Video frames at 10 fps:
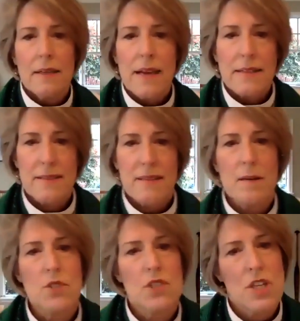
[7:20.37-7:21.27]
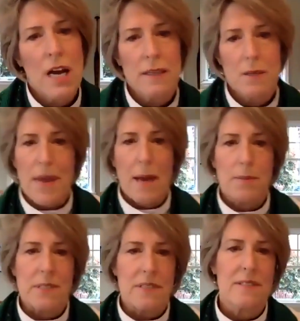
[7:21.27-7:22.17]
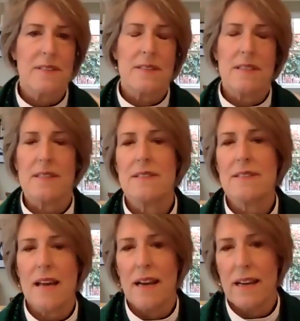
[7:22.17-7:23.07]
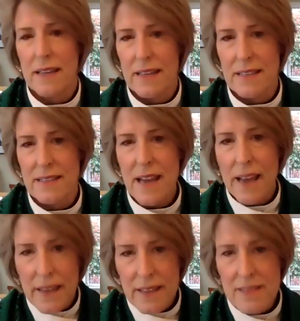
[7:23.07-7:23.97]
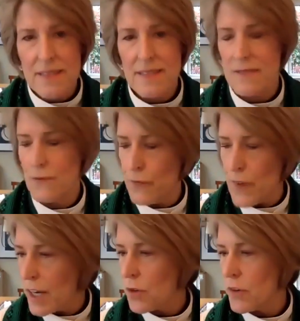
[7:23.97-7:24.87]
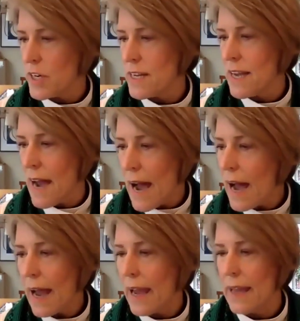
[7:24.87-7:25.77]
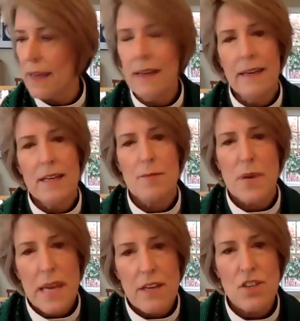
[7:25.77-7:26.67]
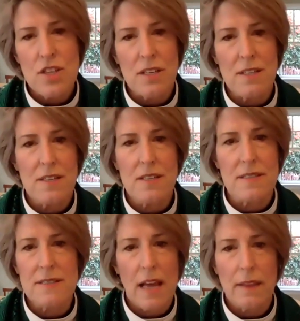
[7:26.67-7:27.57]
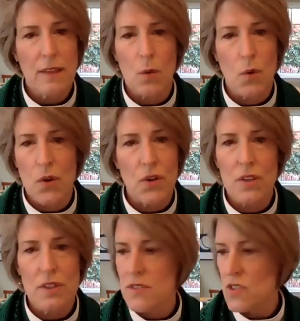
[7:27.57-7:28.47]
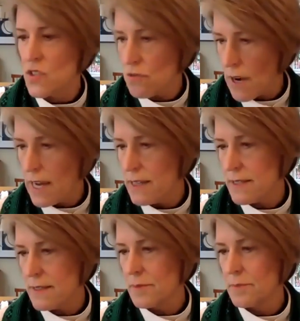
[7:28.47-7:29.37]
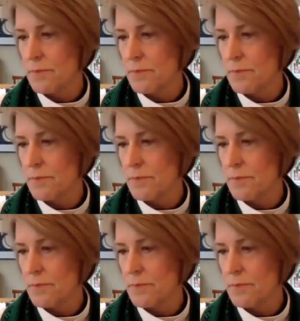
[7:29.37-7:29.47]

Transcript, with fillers: Next comes John the Baptist, this uh, intense, fiery guy, impatient to set the world straight.